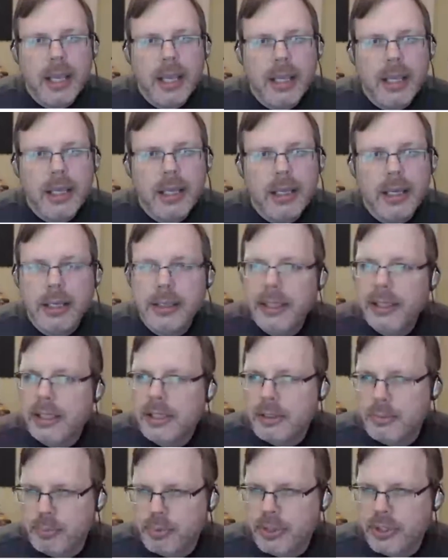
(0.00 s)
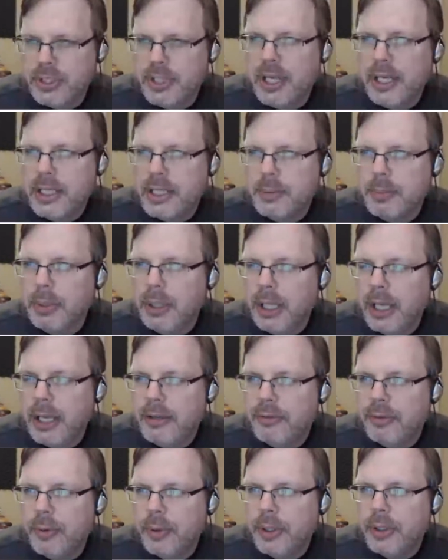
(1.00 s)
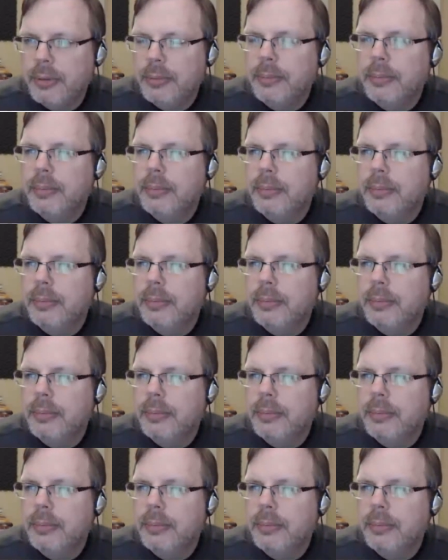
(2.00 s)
a precise melee for you.